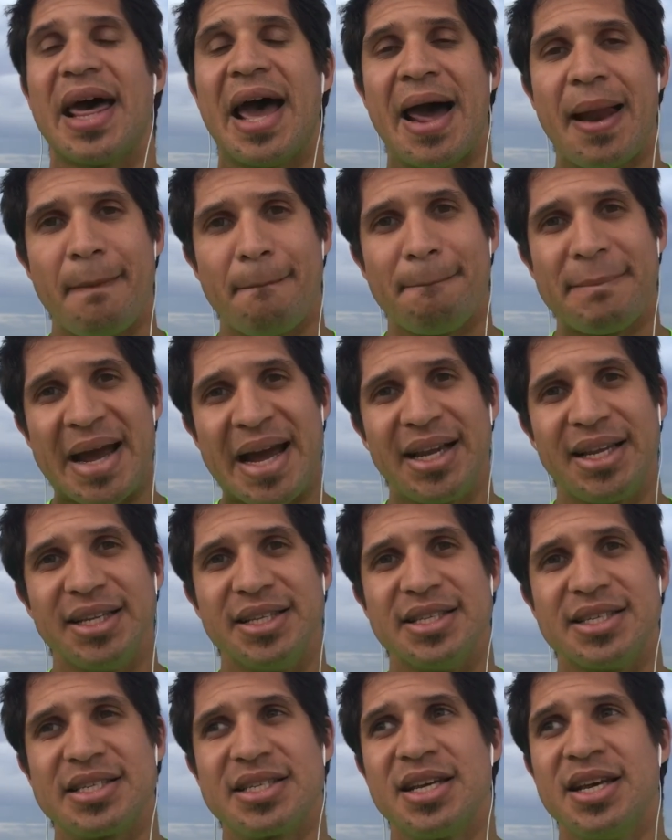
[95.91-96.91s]
That
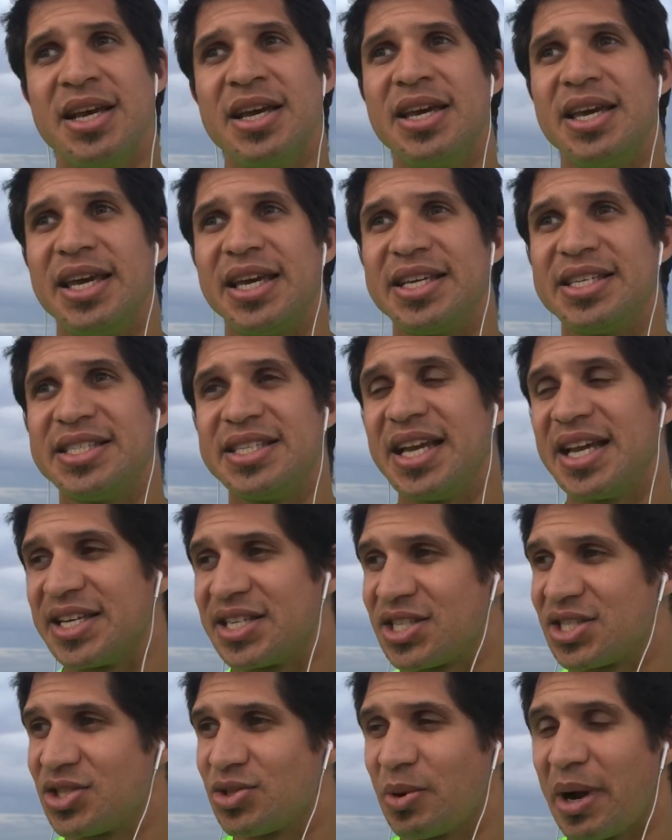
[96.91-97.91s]
balance
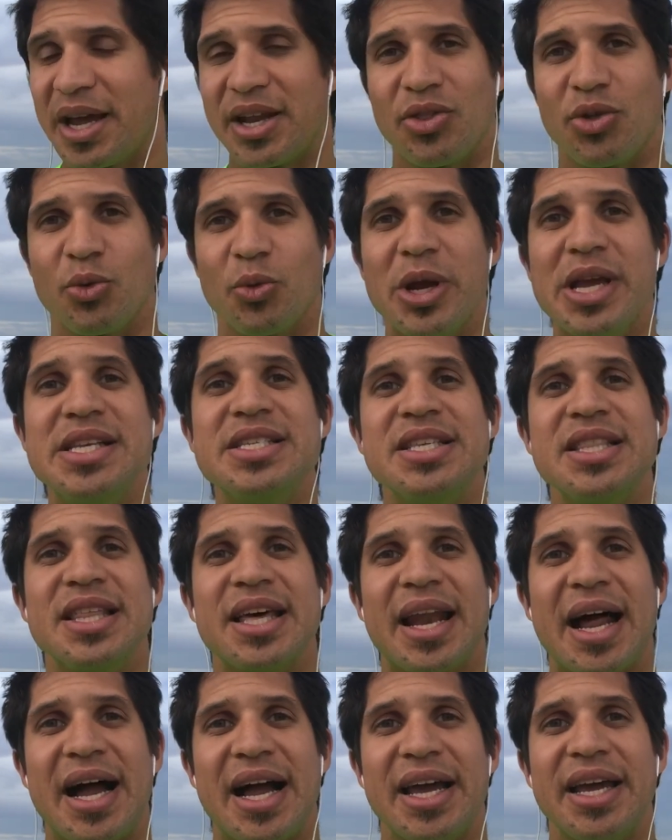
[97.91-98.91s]
exists, right? The reason
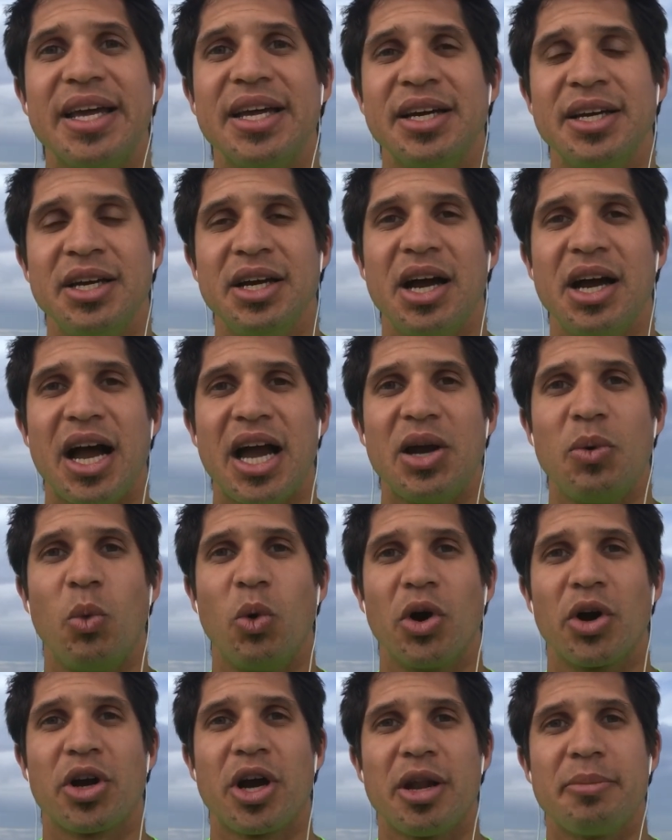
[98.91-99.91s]
that I
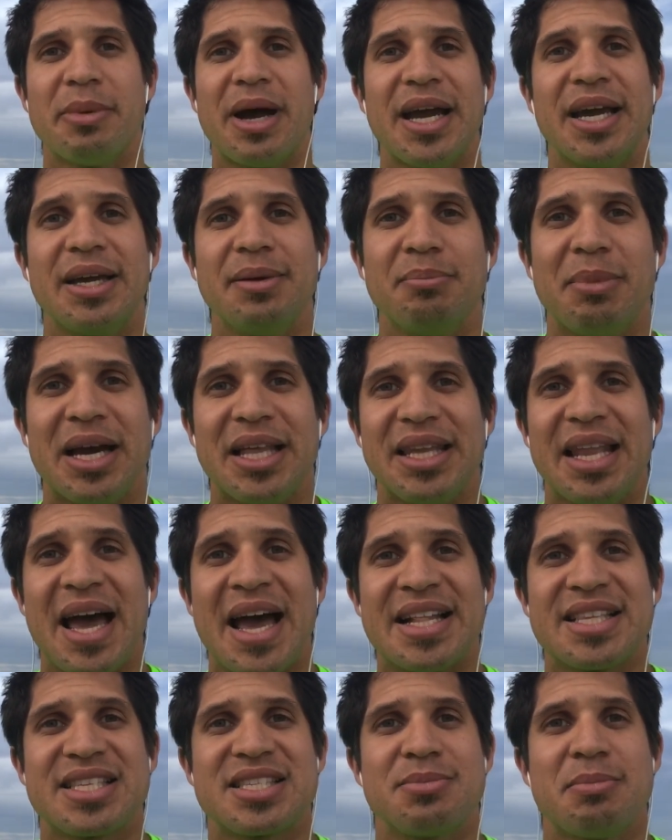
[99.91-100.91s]
work on my
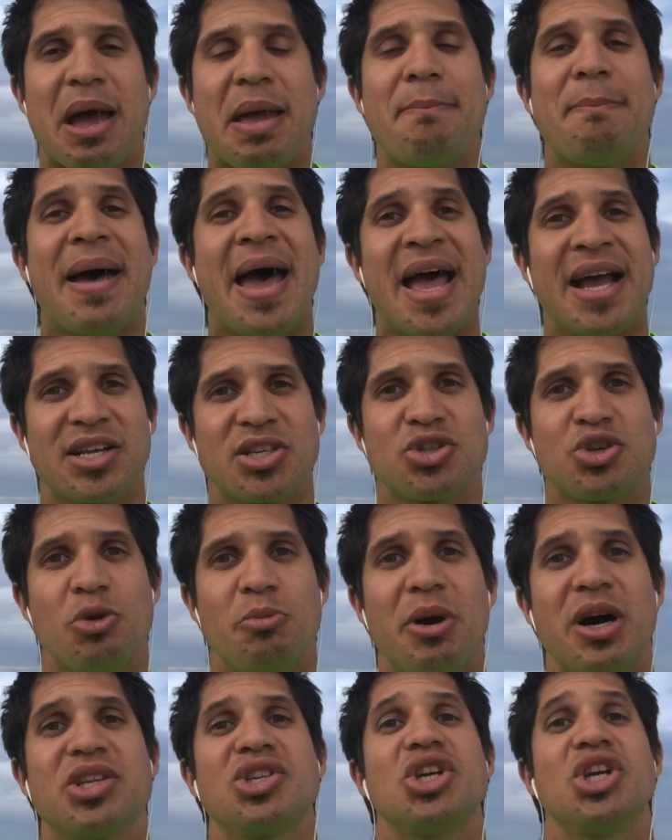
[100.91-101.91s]
lats and my back so
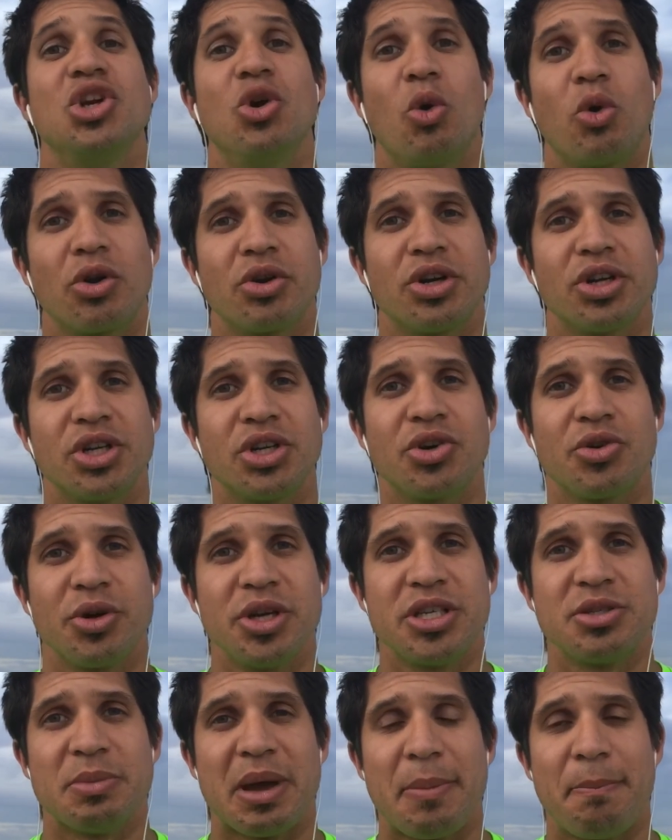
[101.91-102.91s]
much in order to
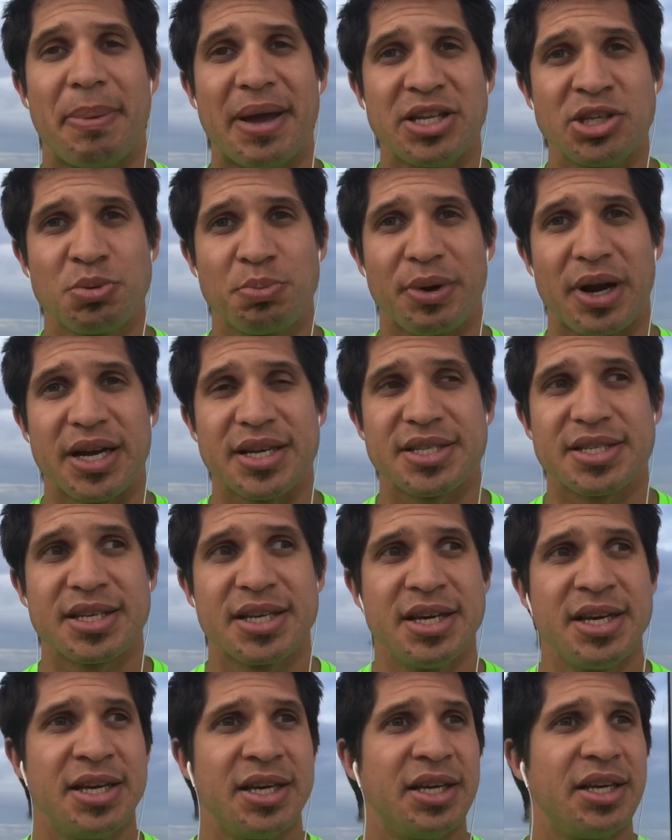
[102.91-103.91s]
increase my bench press,
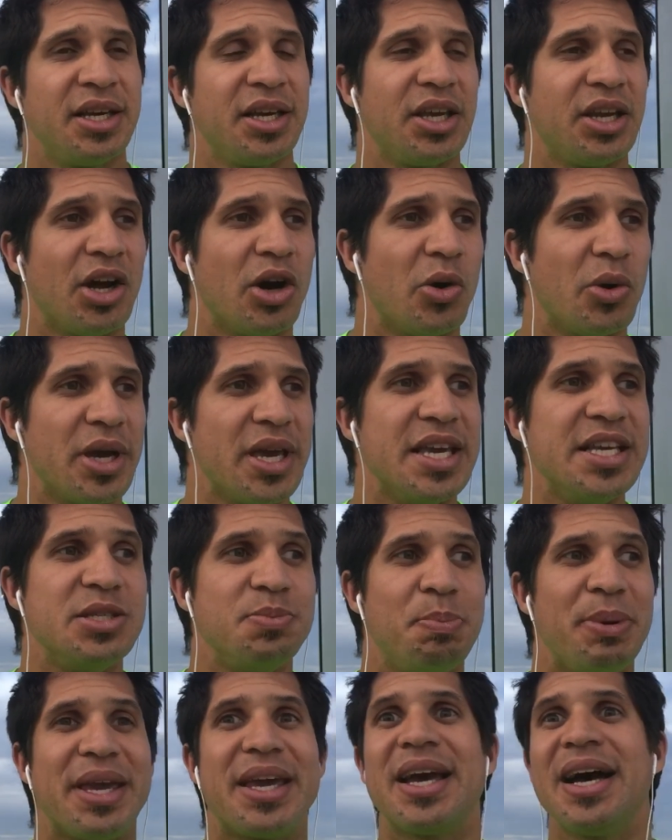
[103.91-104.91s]
you know, is
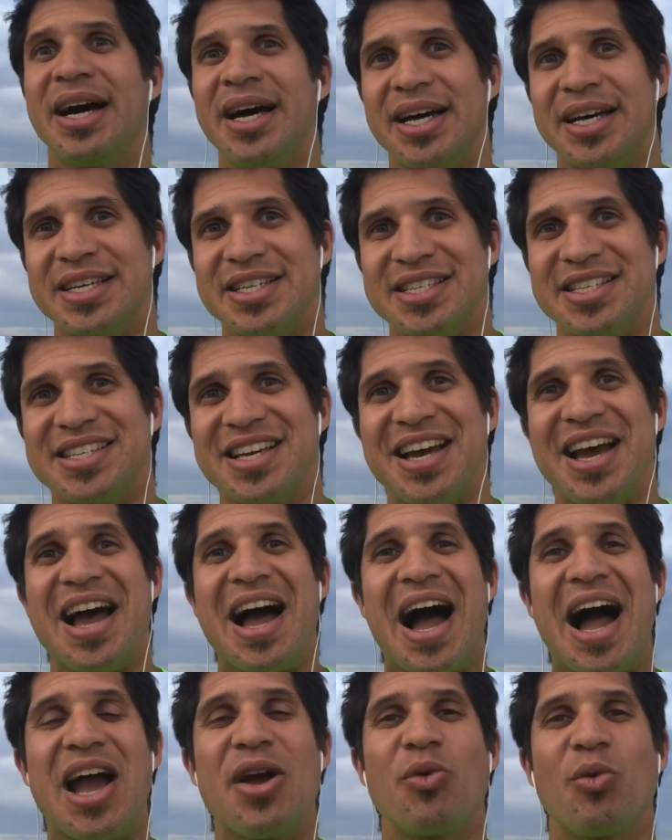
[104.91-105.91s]
because
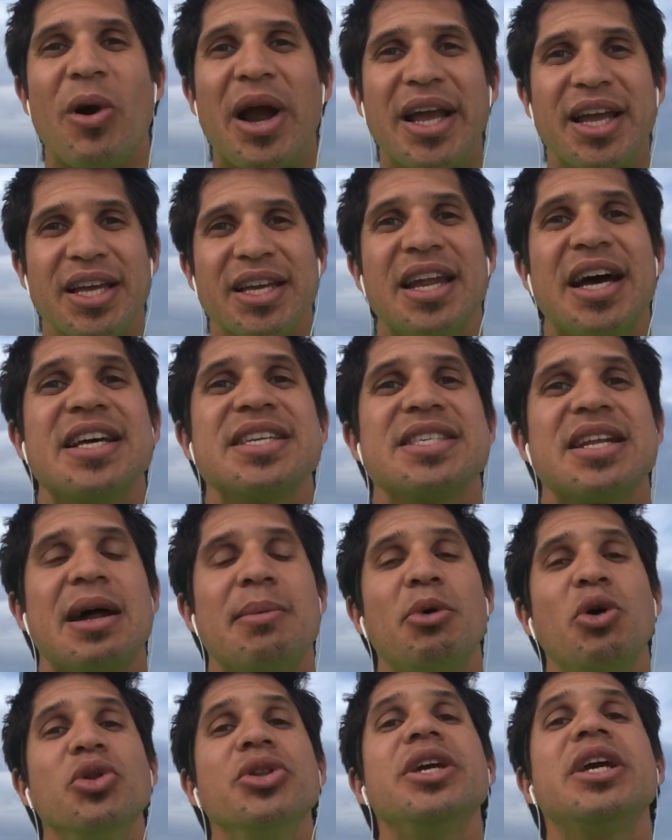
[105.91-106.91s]
I recognize that
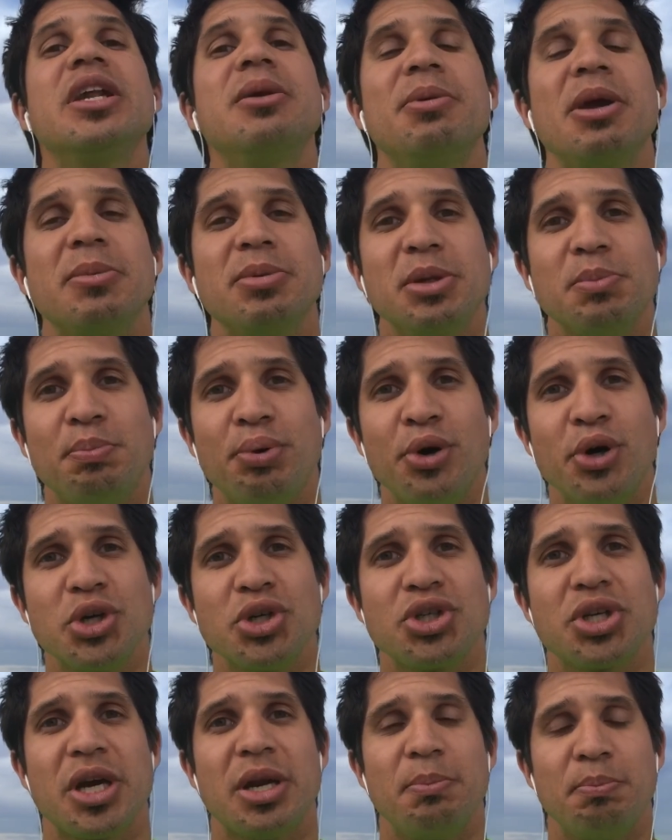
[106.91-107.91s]
I'm only going to be able to
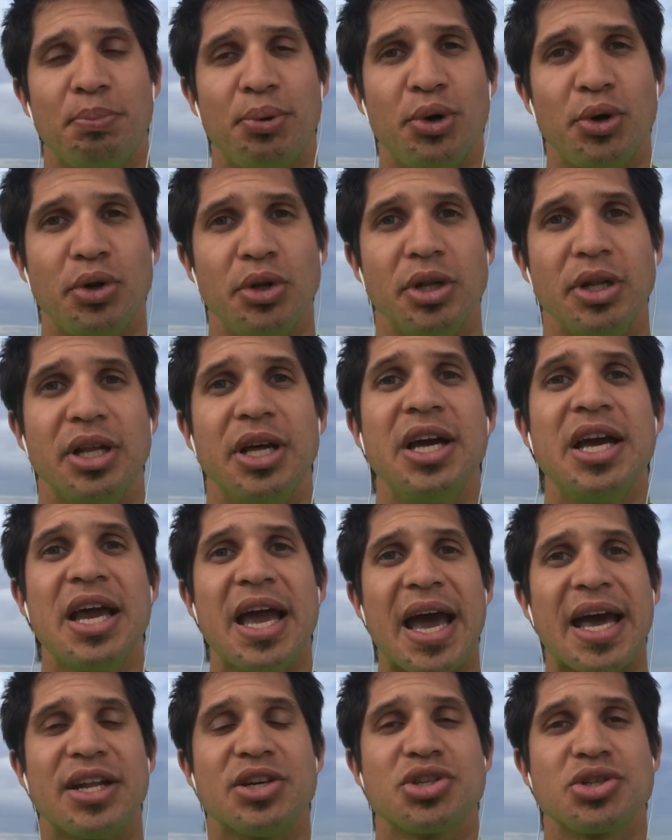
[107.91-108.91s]
push and pull
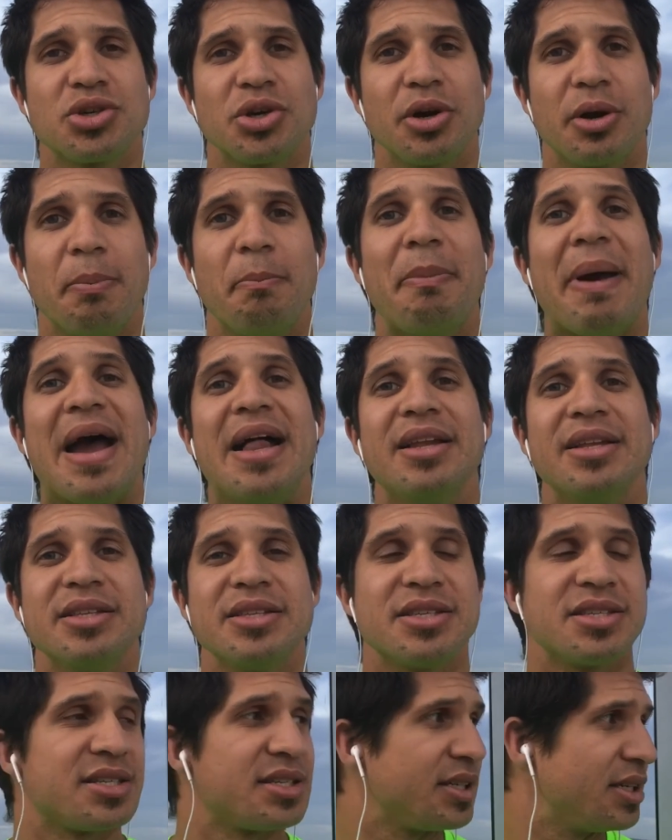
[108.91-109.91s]
at a certain
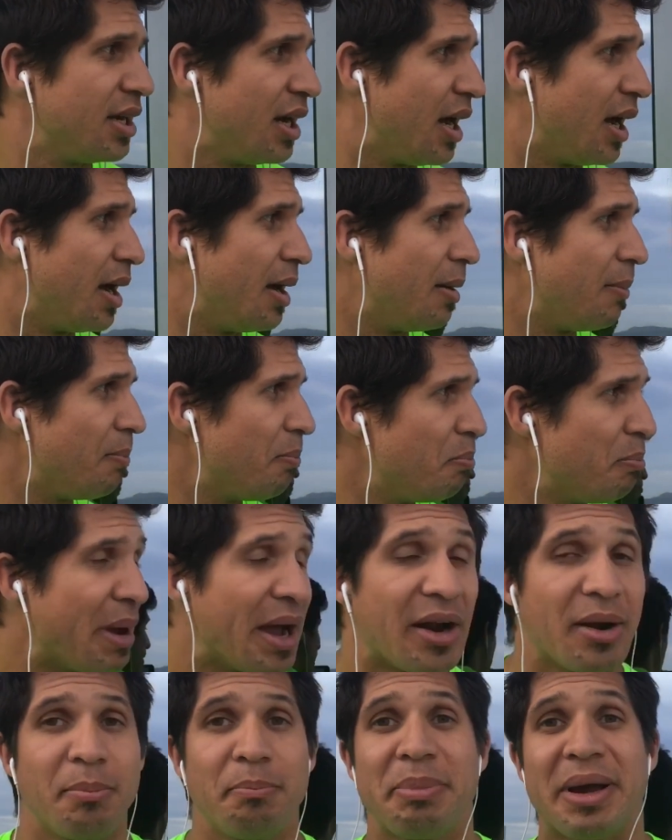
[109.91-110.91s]
balanced
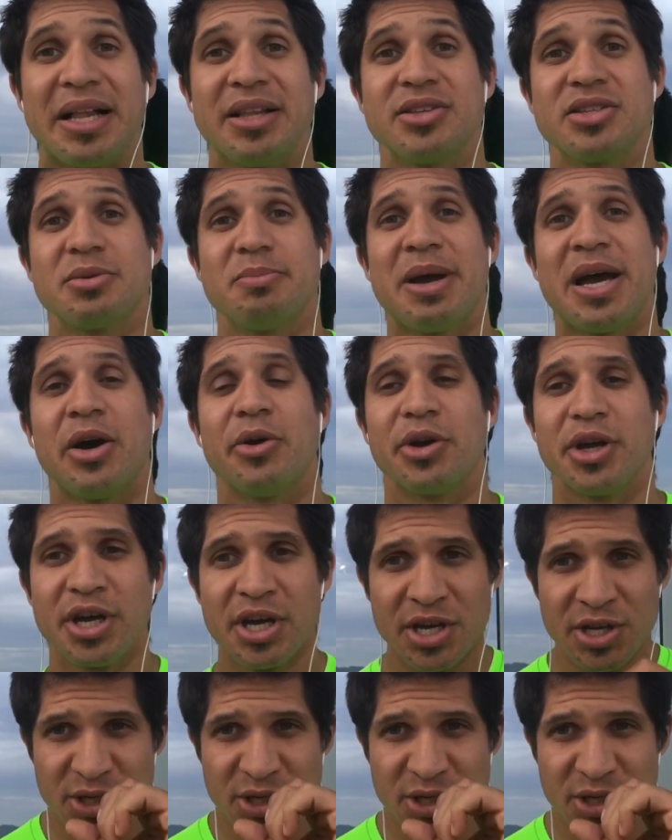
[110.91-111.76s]
amount.